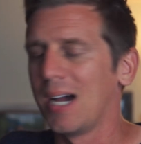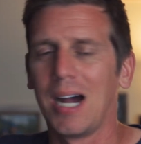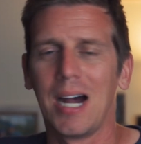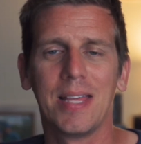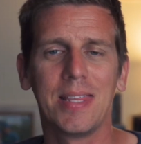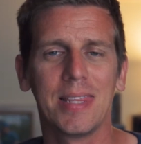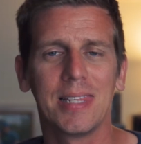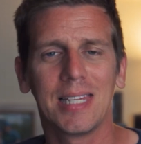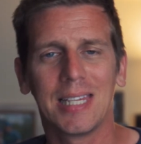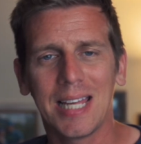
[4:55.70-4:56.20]

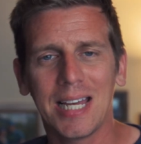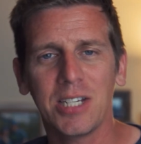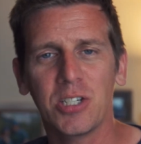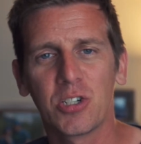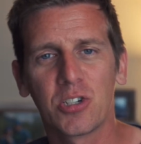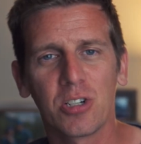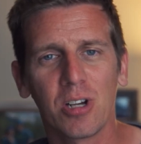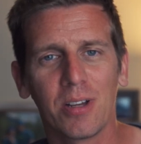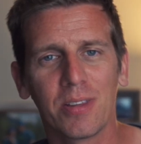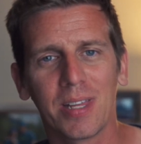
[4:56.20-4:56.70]
And the
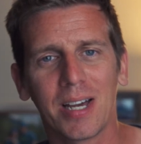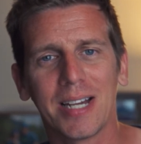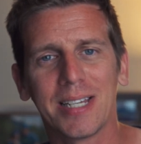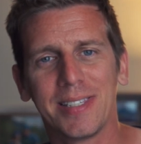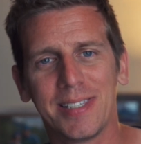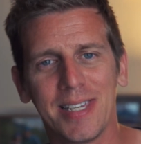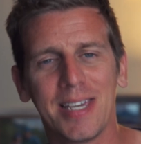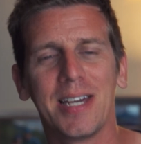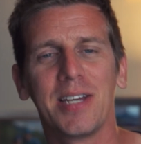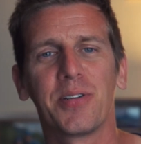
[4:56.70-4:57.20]
last shot that
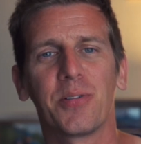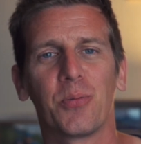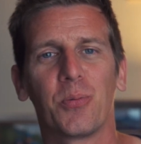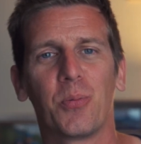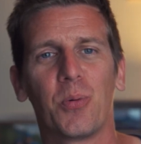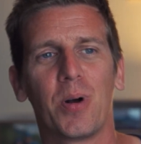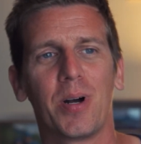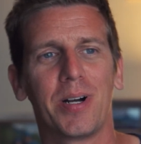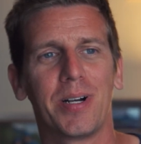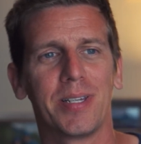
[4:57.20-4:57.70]
I
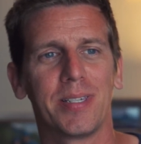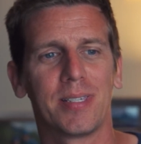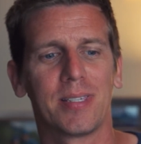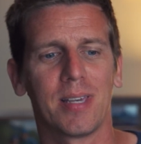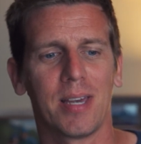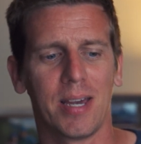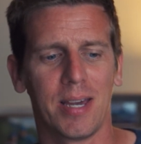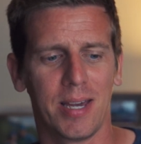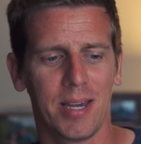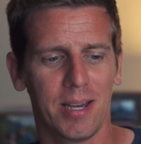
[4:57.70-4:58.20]
did
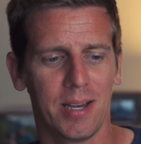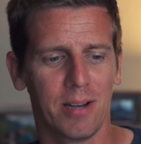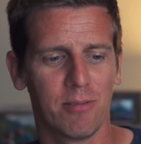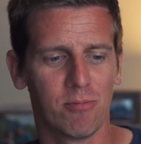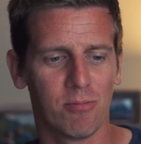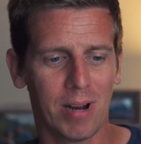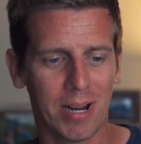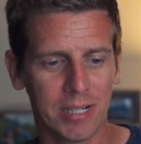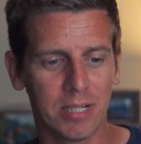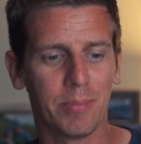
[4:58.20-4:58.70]
was
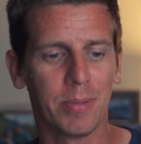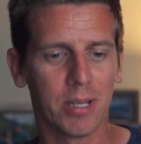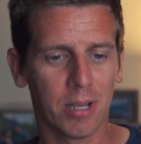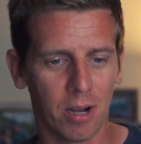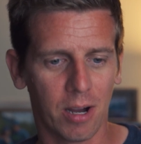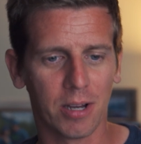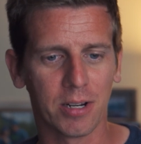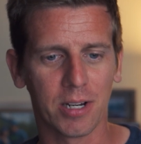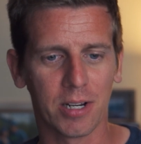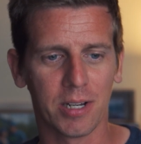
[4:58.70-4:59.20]

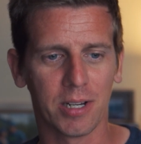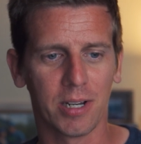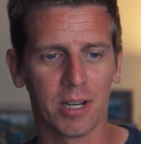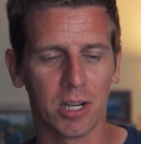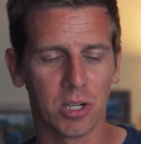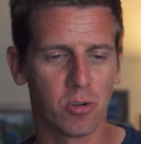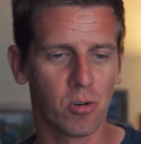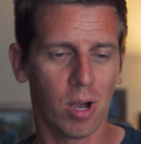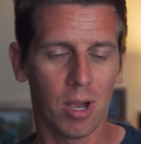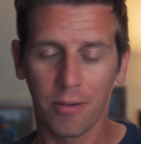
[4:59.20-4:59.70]
randomly on
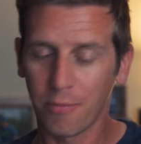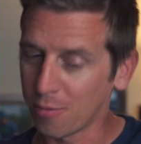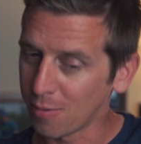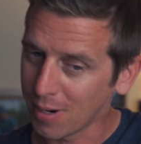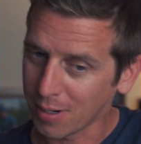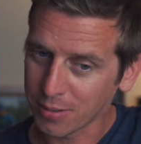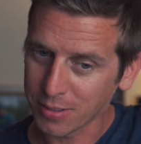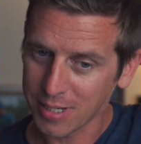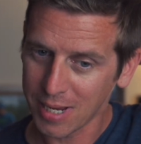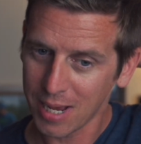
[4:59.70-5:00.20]
a drive
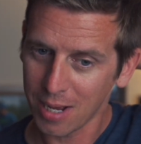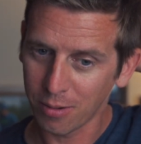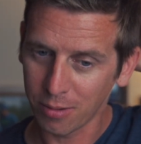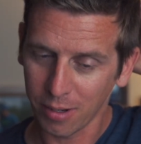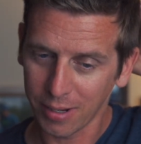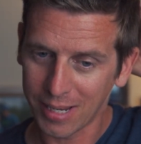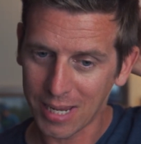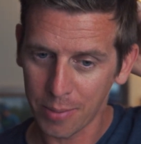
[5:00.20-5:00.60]
around town.